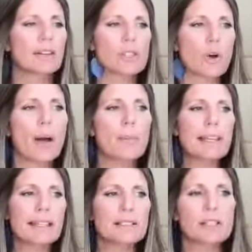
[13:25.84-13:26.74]
so I
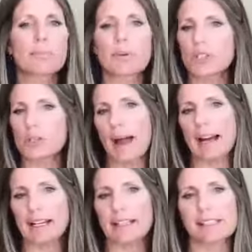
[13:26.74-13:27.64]
began to push
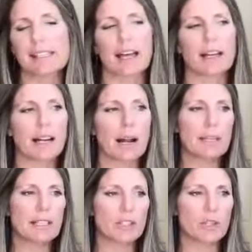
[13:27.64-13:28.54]
back against that. And I
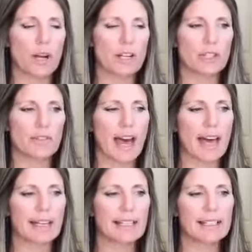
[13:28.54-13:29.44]
began to question
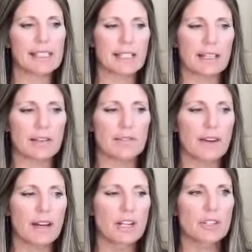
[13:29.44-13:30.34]
that. And instead of
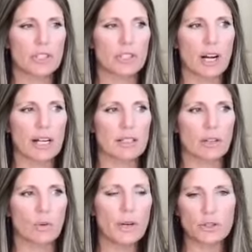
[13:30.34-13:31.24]
just trying
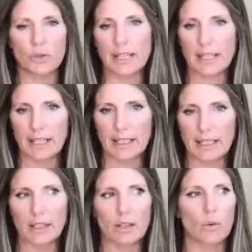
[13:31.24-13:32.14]
to quit drinking
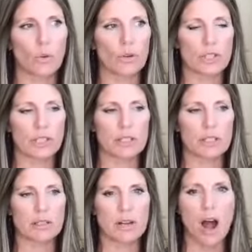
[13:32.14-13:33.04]
again, or
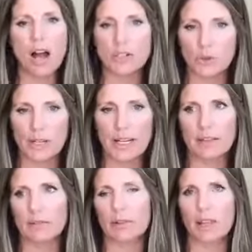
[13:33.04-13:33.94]
just not
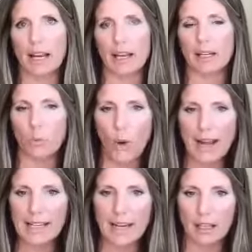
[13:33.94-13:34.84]
drink like in a
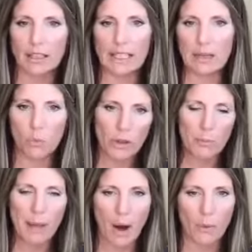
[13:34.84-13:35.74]
white knuckling
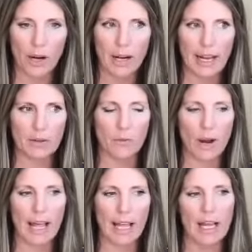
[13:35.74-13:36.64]
willpower kind of
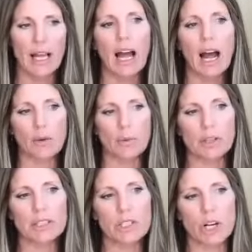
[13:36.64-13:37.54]
way, I
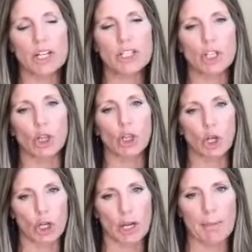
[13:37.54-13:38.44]
really started to
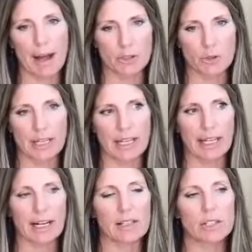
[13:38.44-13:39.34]
learn about
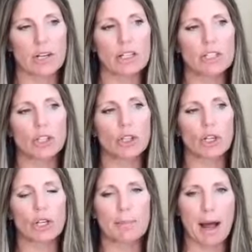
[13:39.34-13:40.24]
drinking. And I started to
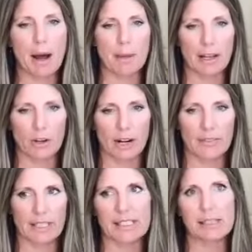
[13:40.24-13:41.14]
learn about my
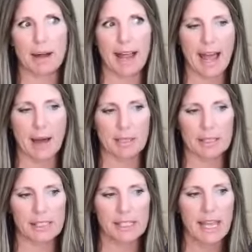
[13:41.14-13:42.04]
cravings and my
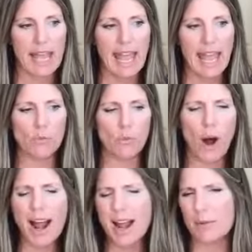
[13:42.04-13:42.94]
habits and
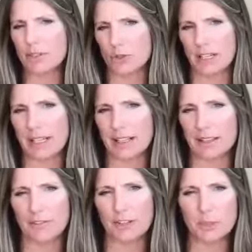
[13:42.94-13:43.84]
why I was drinking
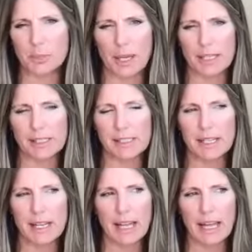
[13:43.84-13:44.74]
in the first place.
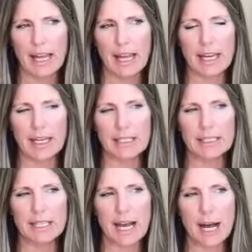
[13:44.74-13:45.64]

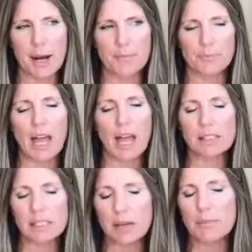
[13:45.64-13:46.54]
And
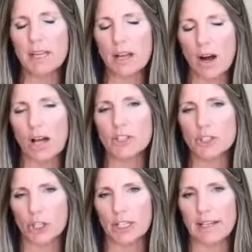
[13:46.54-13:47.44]
that set me on a
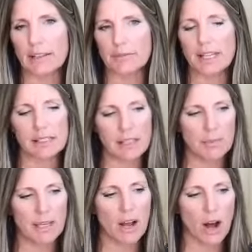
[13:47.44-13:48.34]
journey. That
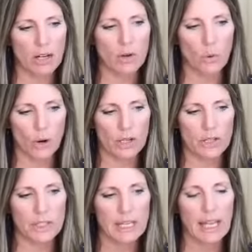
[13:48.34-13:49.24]
set me on
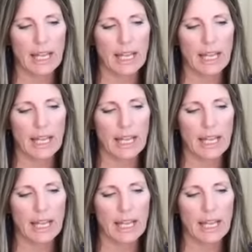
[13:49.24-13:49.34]
course.